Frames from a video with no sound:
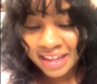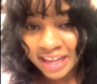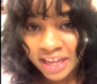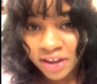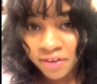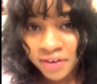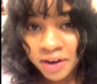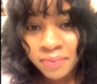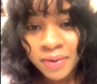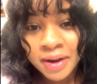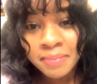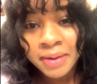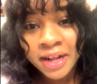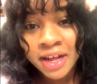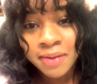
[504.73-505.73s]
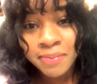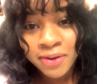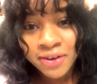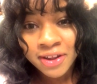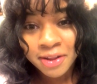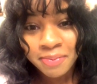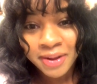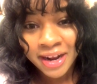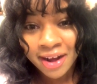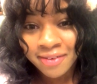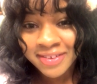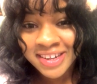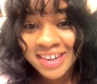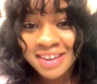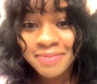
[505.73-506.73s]
Like he already wanted me to come early, but now
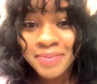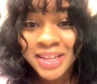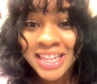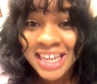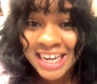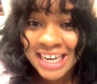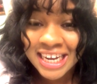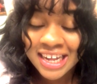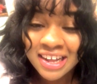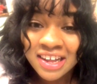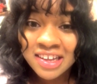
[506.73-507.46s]
I was gonna be late.